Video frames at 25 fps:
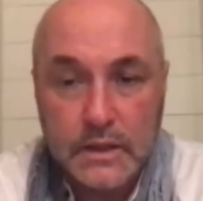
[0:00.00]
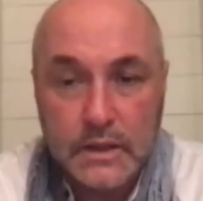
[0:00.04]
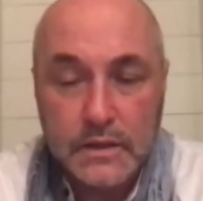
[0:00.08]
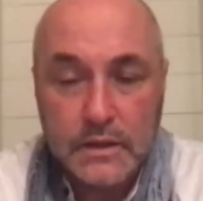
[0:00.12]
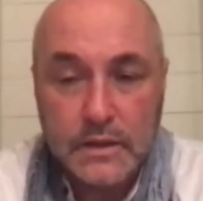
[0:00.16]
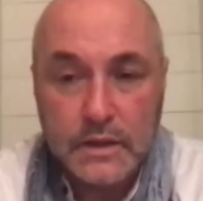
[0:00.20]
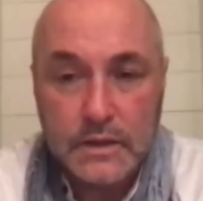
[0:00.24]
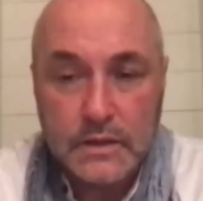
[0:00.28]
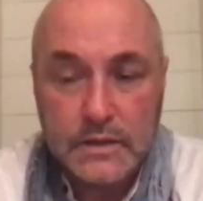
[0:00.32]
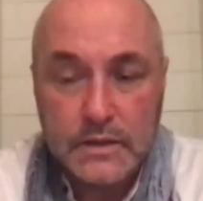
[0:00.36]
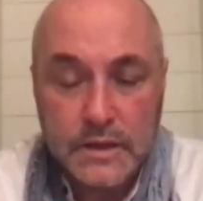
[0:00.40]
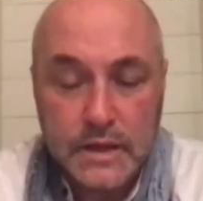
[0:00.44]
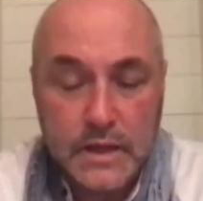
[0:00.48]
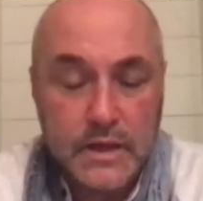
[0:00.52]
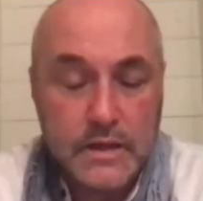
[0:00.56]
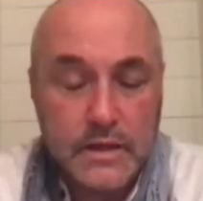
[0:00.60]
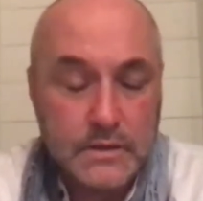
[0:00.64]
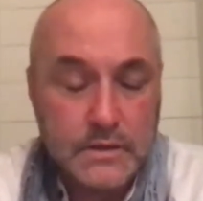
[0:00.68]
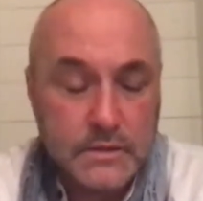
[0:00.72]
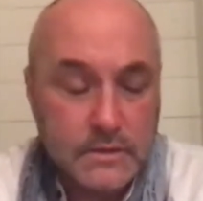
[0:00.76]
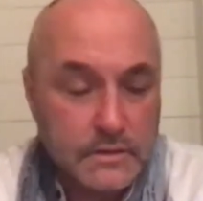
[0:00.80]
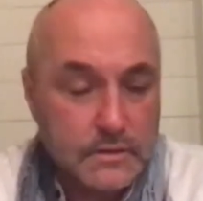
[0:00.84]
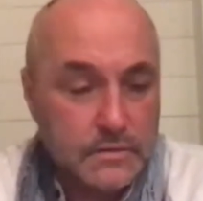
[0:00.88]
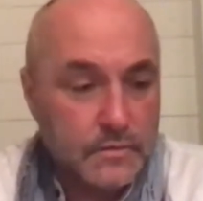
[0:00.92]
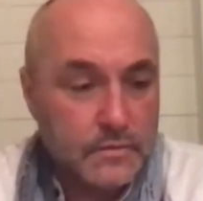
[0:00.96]
that
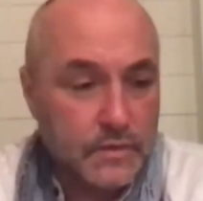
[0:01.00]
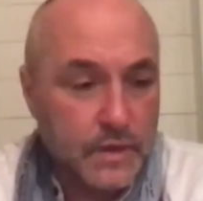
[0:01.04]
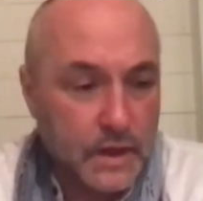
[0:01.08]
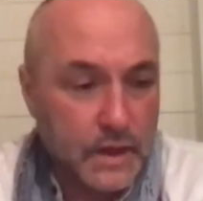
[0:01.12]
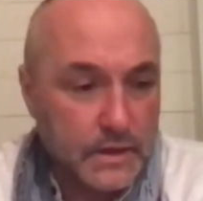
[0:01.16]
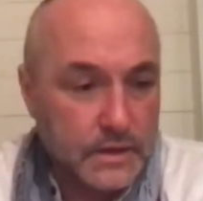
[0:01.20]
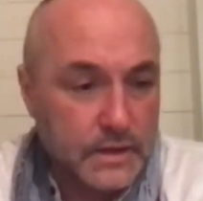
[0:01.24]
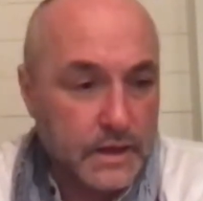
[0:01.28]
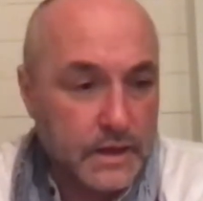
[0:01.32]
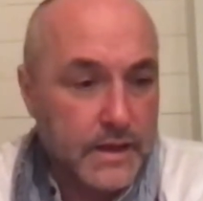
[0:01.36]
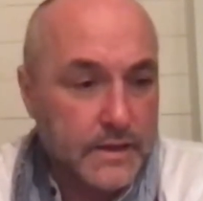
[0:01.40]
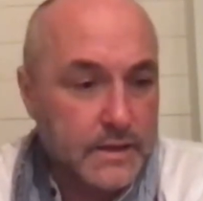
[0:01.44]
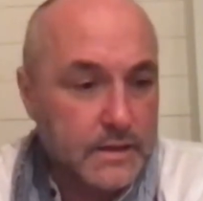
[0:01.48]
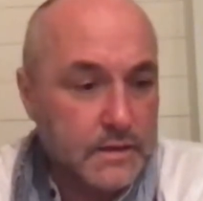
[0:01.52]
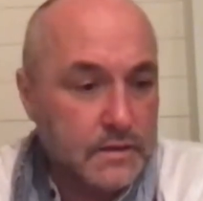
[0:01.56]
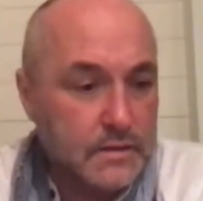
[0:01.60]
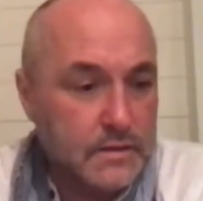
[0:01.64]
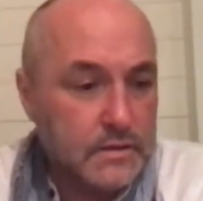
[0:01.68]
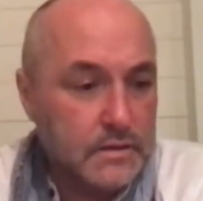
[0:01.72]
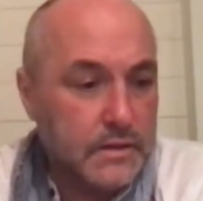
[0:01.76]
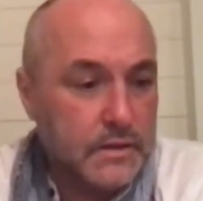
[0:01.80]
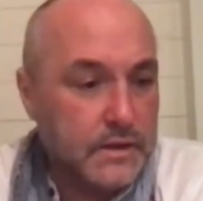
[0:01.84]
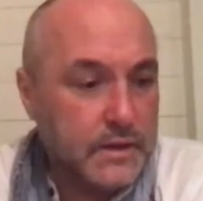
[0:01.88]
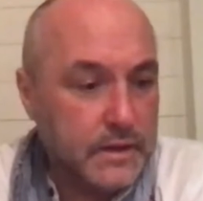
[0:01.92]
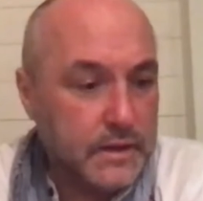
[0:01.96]
says that
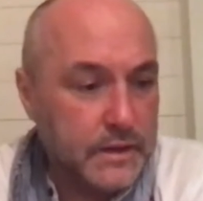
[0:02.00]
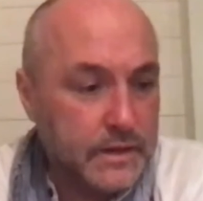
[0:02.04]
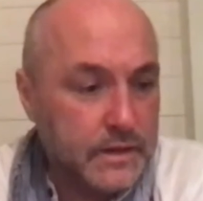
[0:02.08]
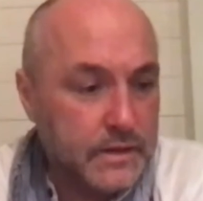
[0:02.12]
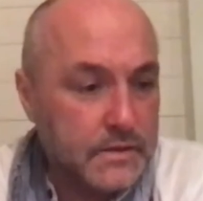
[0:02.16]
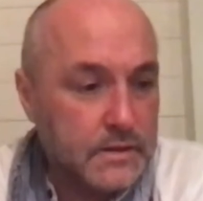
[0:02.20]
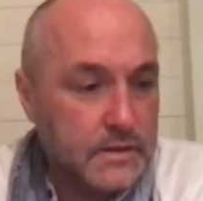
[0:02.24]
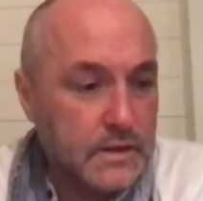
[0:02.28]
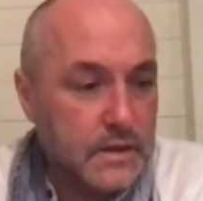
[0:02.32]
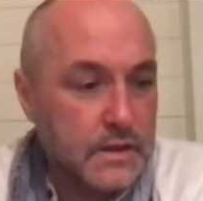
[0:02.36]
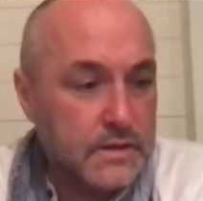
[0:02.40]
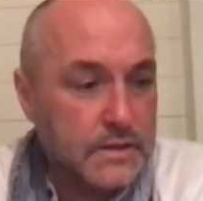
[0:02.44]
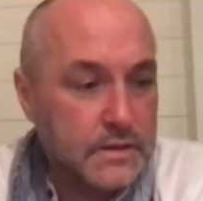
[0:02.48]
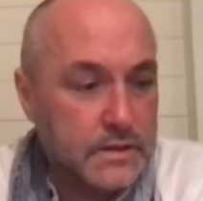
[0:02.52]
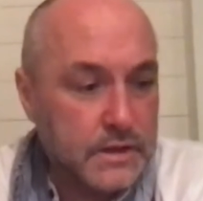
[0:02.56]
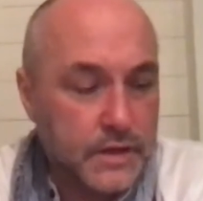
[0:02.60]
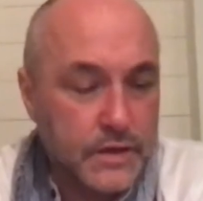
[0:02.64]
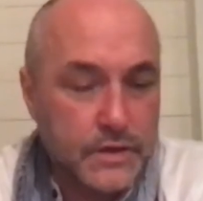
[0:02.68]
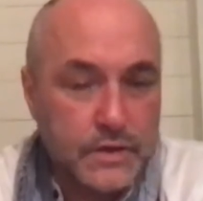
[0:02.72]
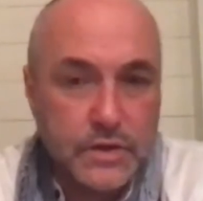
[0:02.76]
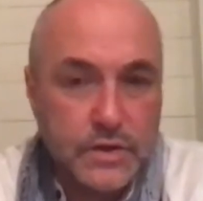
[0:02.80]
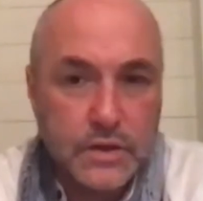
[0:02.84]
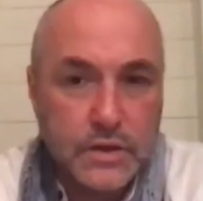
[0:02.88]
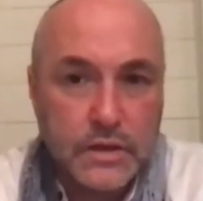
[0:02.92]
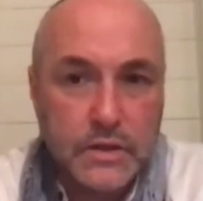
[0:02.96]
is
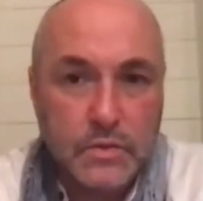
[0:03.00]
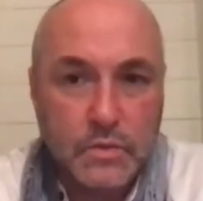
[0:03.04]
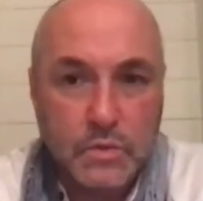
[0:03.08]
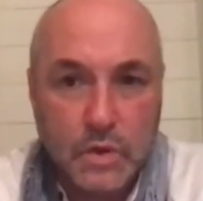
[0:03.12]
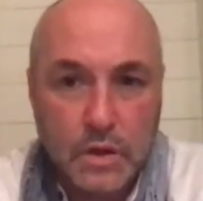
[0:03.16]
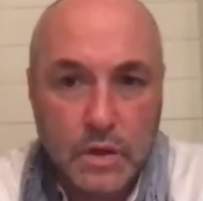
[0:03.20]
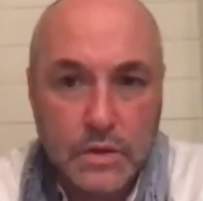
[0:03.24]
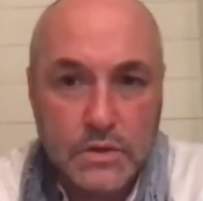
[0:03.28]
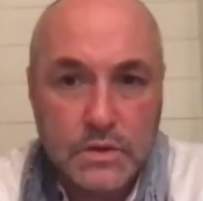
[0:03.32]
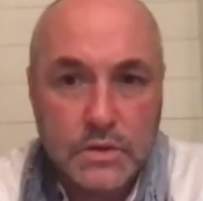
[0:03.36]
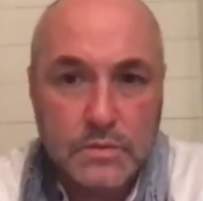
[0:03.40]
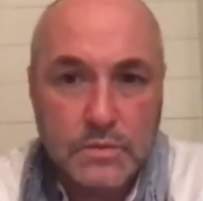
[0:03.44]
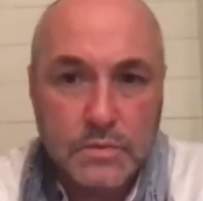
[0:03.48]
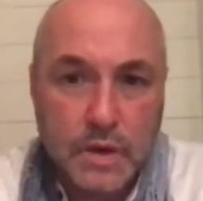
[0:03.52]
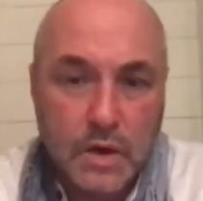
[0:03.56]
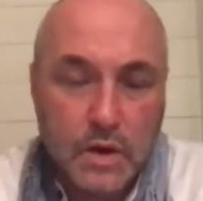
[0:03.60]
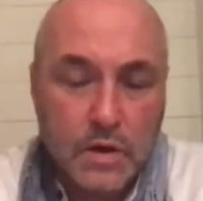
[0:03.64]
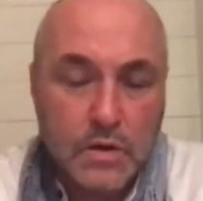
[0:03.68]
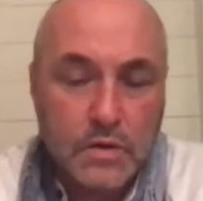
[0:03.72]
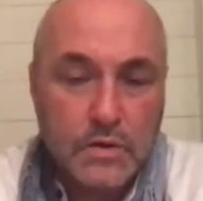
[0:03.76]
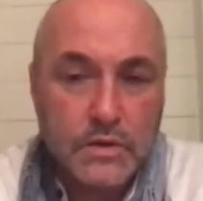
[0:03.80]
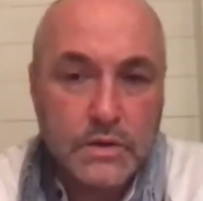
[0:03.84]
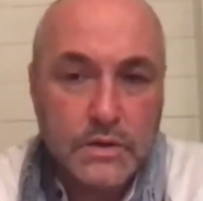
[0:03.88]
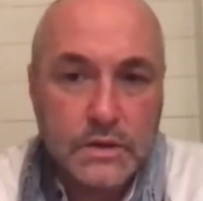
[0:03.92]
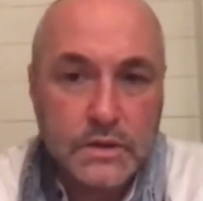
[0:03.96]
essentially what
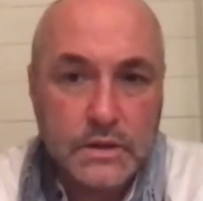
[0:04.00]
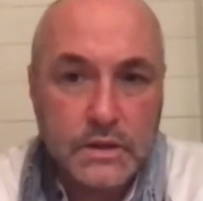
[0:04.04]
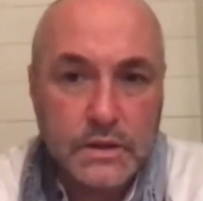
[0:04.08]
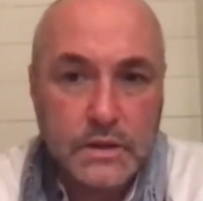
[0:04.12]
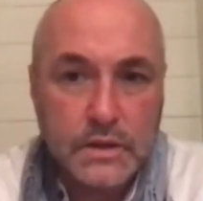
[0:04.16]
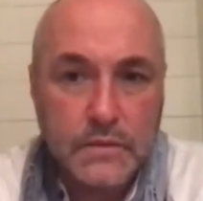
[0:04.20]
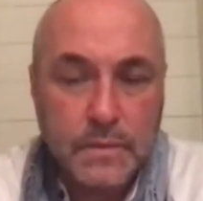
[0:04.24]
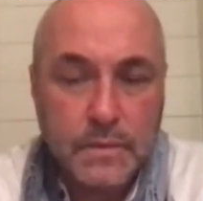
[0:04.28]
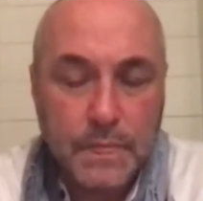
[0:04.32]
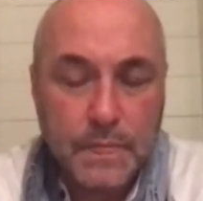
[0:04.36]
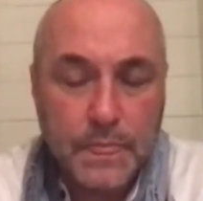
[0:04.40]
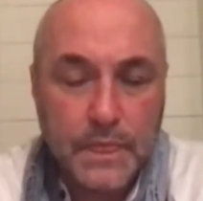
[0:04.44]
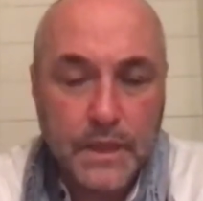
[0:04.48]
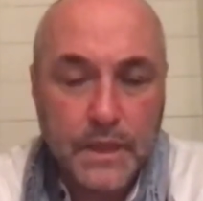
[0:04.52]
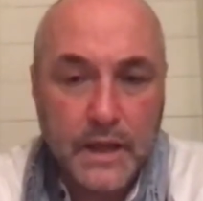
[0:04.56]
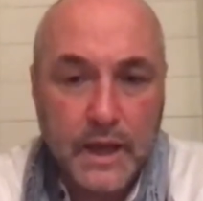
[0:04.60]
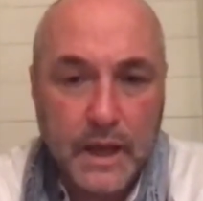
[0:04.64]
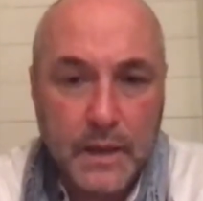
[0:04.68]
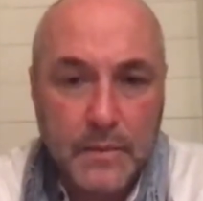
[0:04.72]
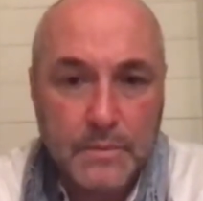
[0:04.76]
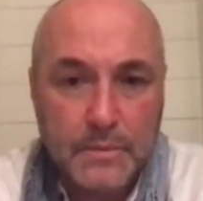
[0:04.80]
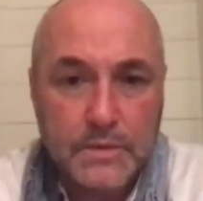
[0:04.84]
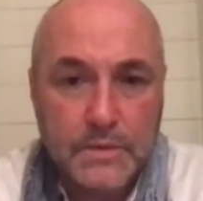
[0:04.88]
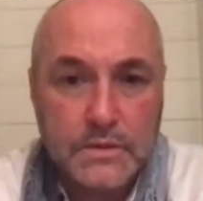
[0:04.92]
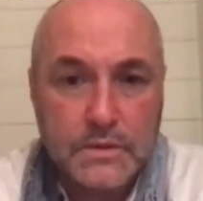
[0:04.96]
democracy
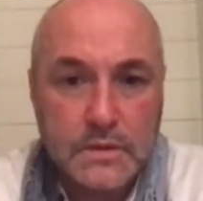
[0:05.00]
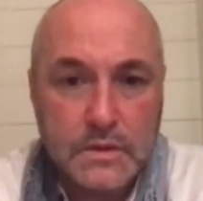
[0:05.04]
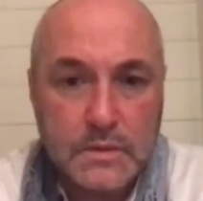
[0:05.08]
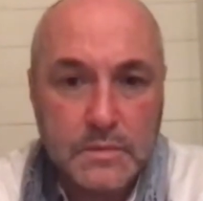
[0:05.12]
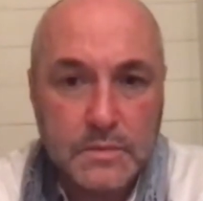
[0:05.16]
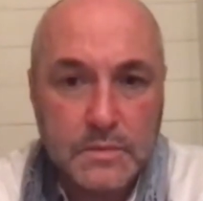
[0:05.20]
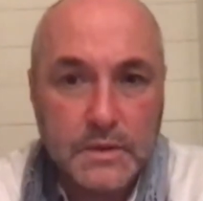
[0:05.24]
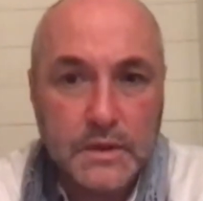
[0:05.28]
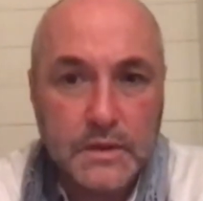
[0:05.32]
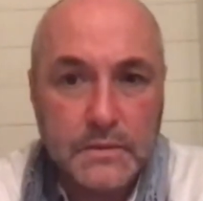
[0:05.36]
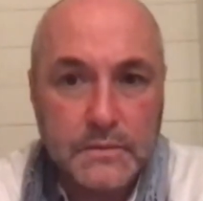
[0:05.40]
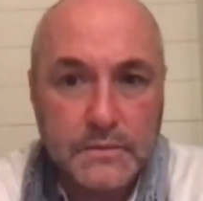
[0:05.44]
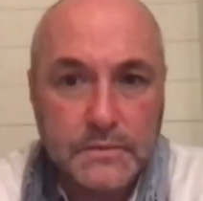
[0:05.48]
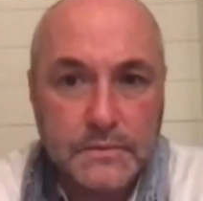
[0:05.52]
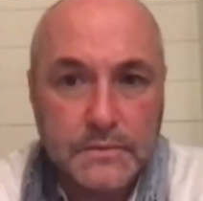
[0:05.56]
happens to be.